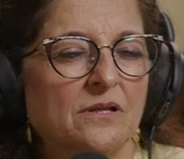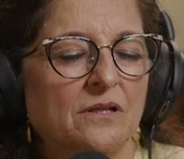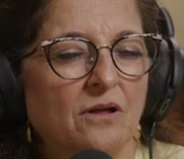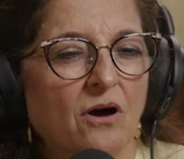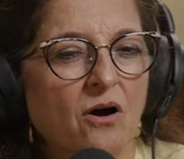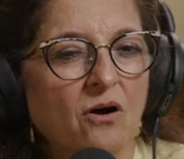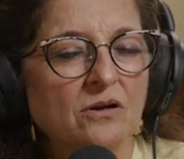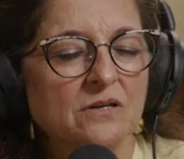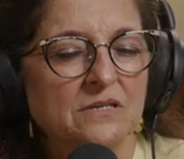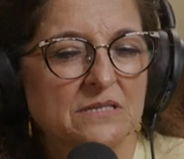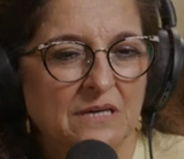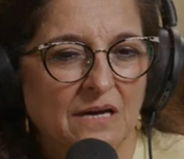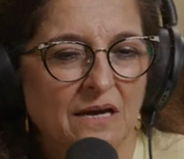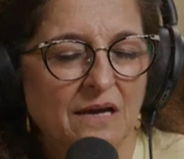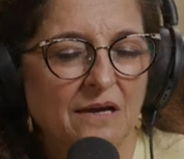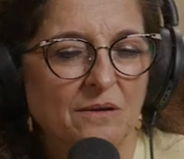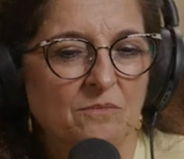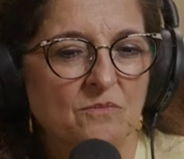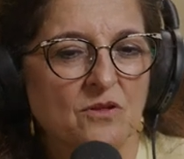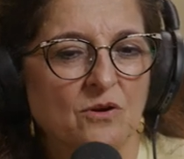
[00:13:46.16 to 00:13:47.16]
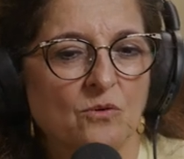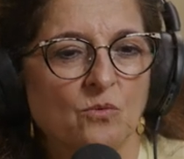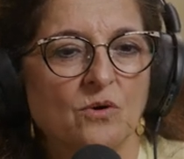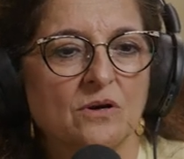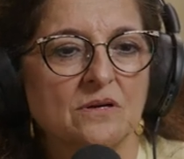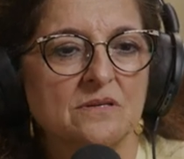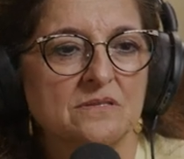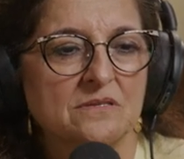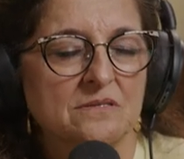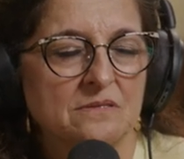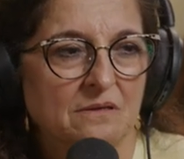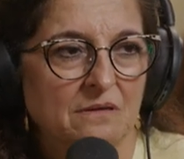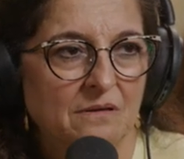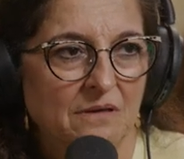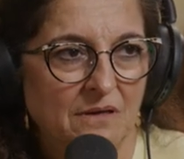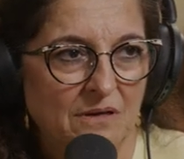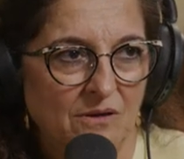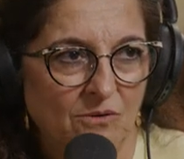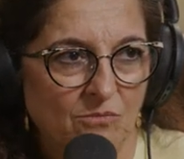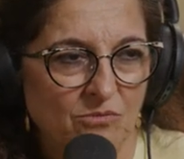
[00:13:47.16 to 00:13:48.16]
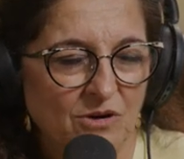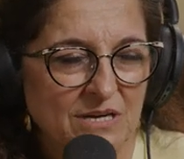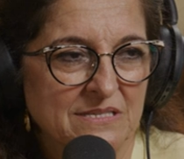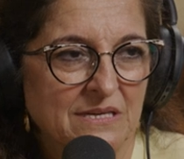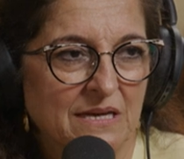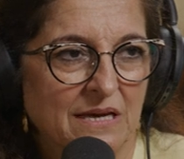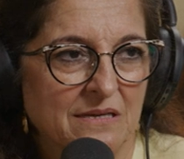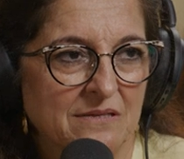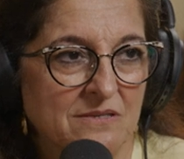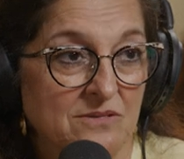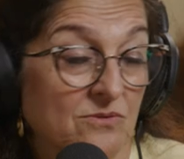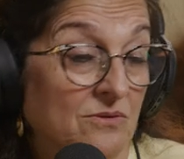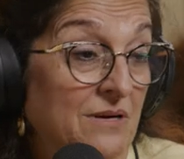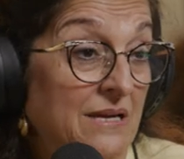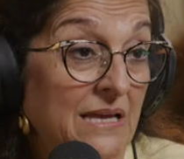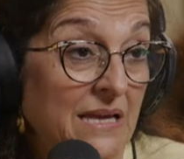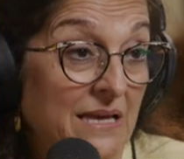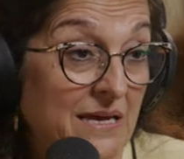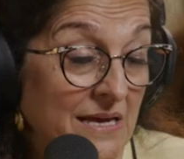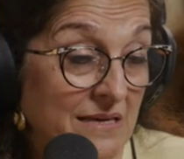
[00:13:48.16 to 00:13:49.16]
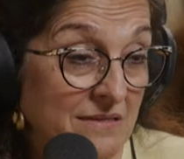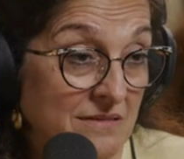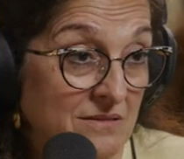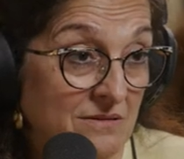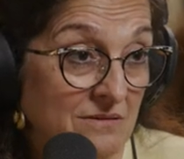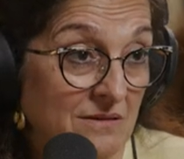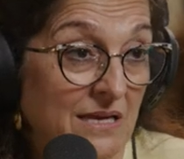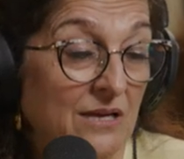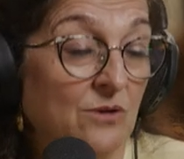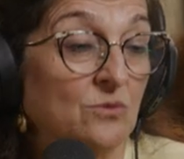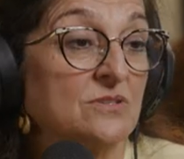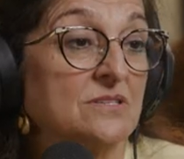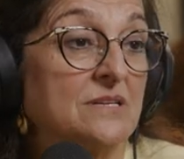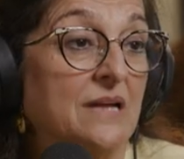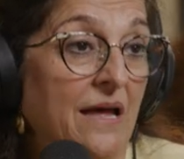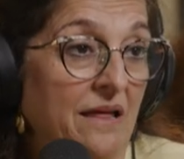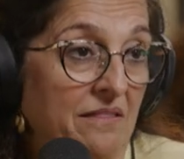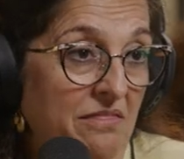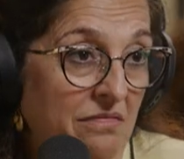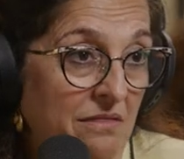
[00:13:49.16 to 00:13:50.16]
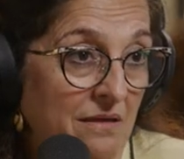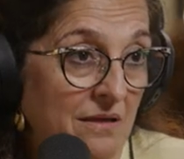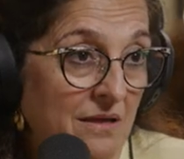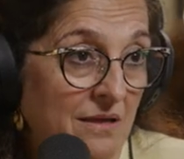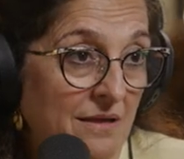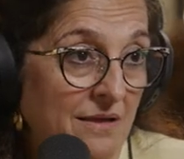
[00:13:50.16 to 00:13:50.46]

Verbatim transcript: a long time there was, you know, breast cancer or any cancer equals death.